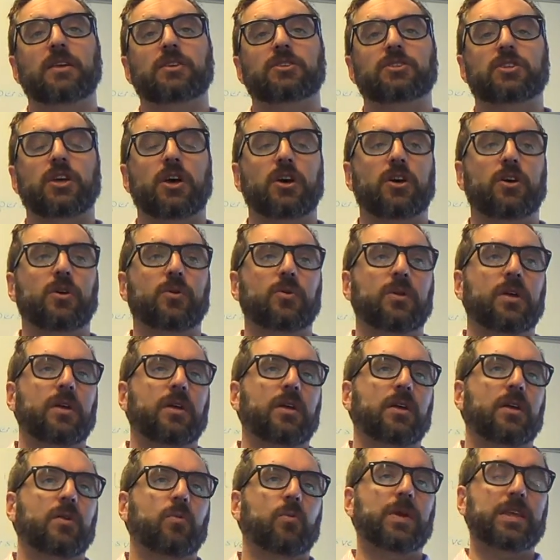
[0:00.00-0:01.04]
So
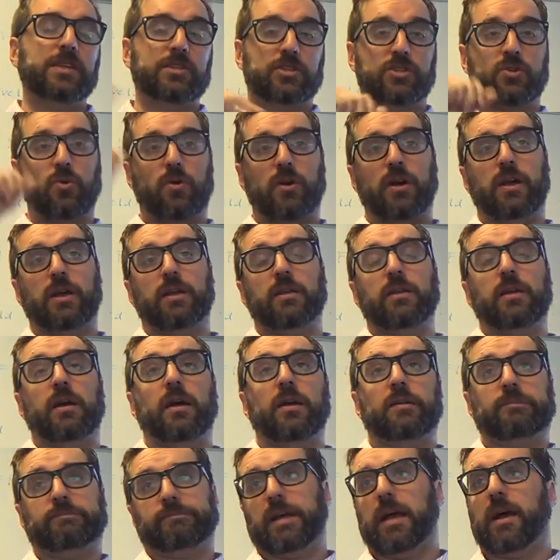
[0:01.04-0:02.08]
we store it,
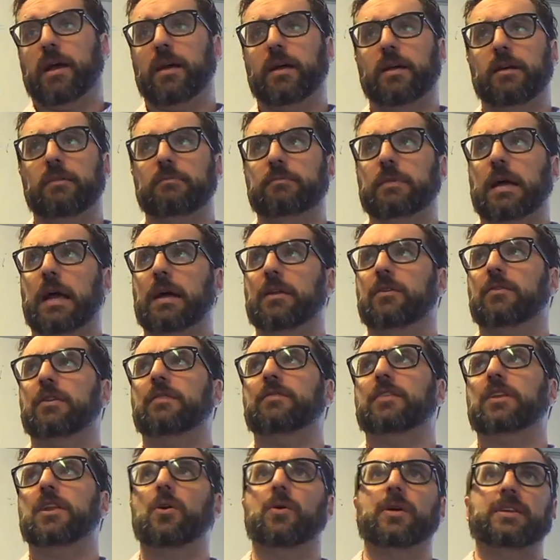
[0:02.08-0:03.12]
uh, I, I don't
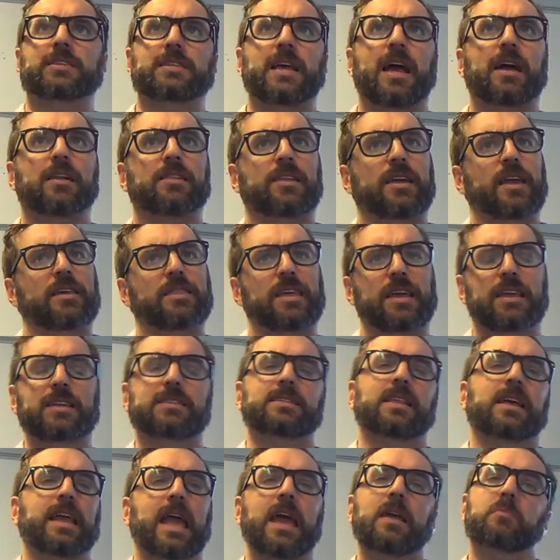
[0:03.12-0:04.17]
even know exactly, I think
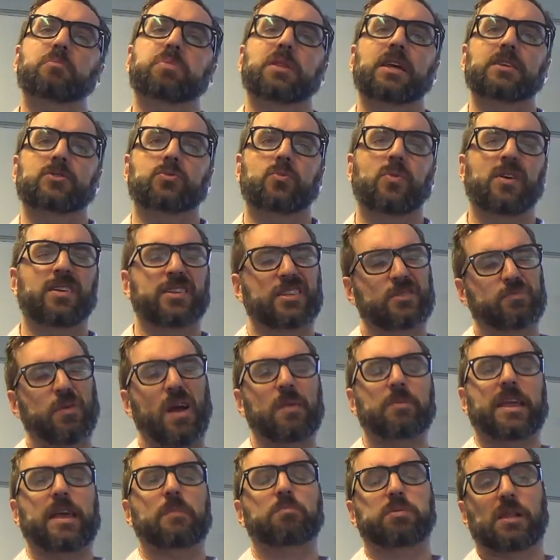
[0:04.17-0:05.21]
it's like n plus 1, it's
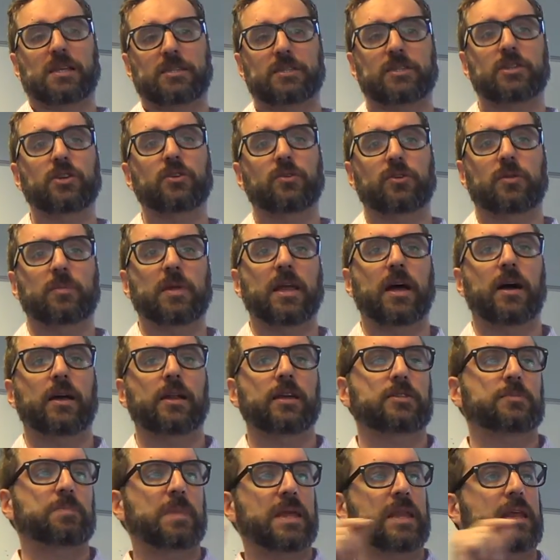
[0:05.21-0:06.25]
probably n plus 2 to be
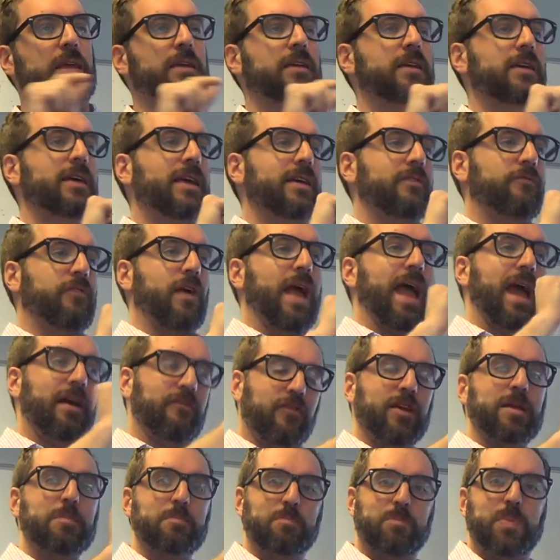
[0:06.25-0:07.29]
honest, meaning for
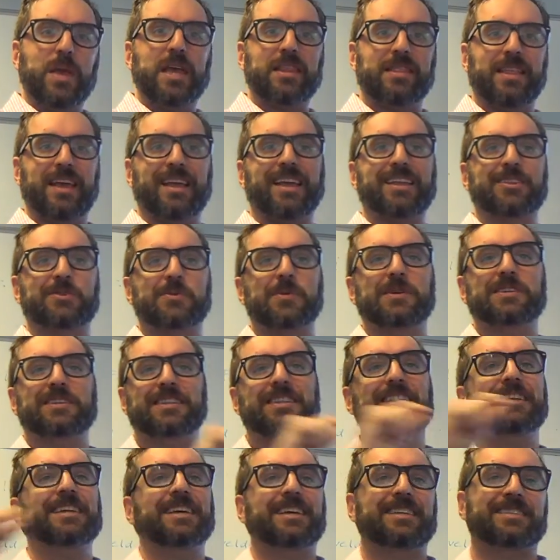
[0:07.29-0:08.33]
every bit that gets written to
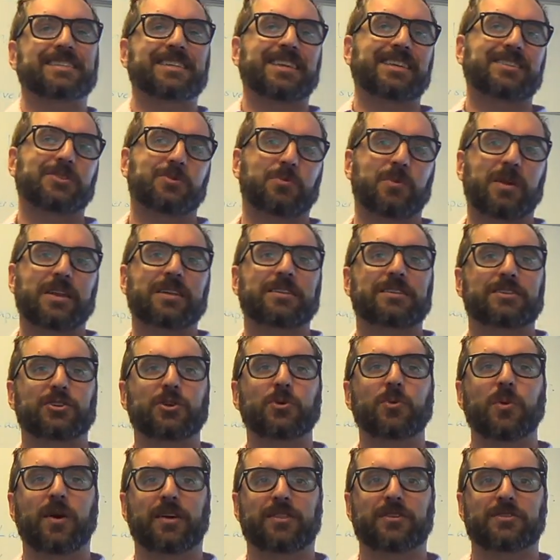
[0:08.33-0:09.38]
the disk, it's written
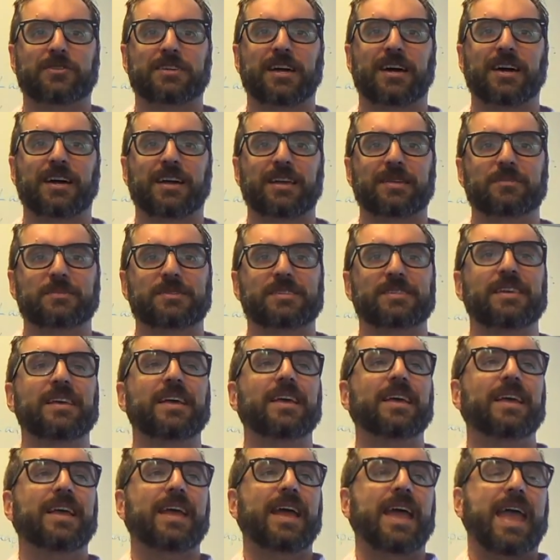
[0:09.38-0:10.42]
two other times.
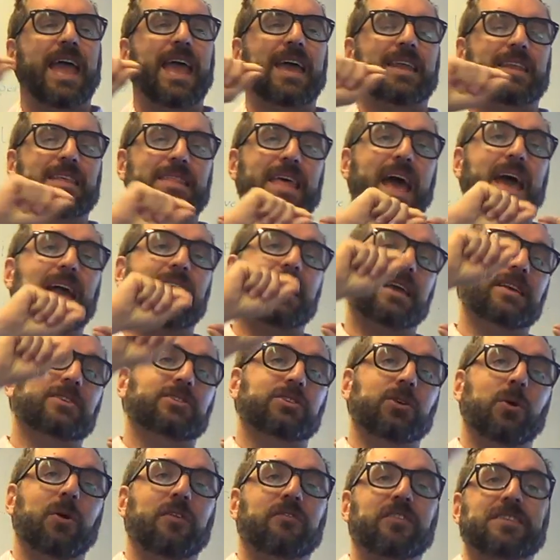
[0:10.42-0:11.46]
And in that case,
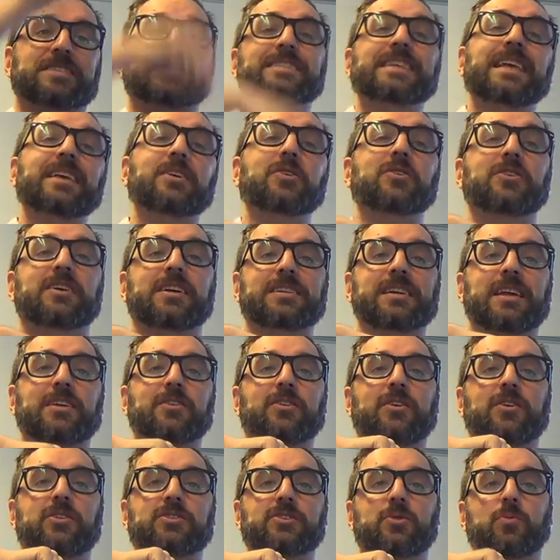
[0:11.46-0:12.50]
so if a single
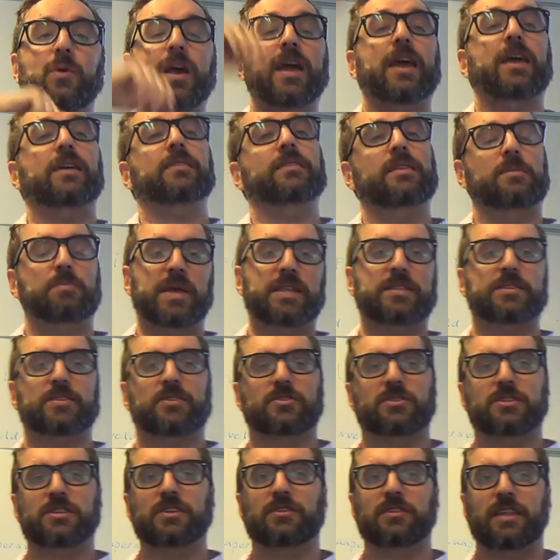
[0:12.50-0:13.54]
container goes away, the bits
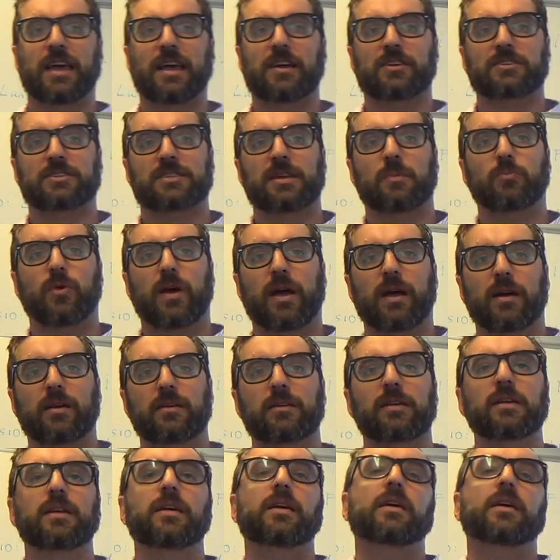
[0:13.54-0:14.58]
are still there somewhere.